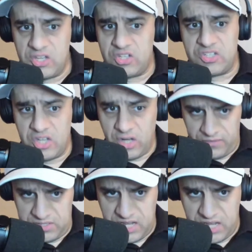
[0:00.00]
and you can just get
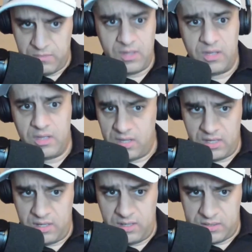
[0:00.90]
off the team.
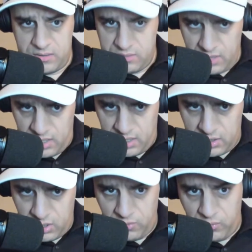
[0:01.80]
It's
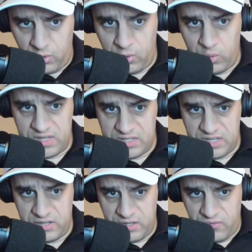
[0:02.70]
uncalled for. We
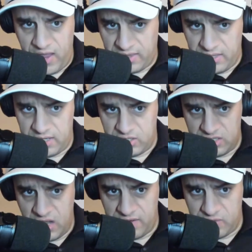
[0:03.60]
consider the fact that
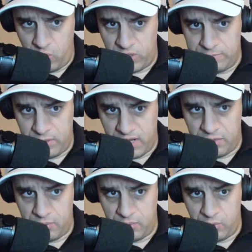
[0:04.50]
Tre'Davious Ward is
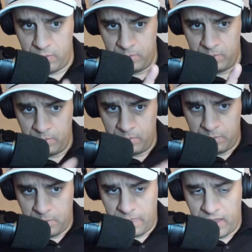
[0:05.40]
playing through
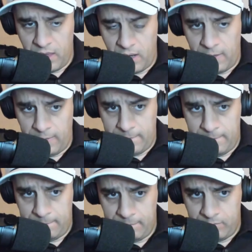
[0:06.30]
the
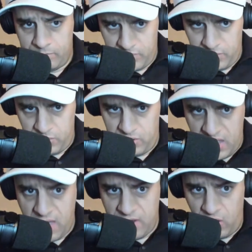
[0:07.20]

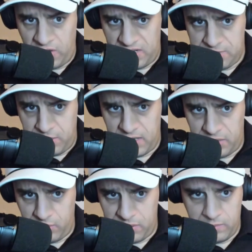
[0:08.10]
heavy heart that he's
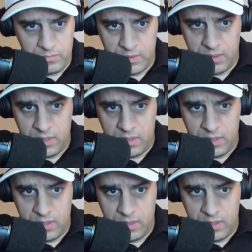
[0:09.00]
playing with.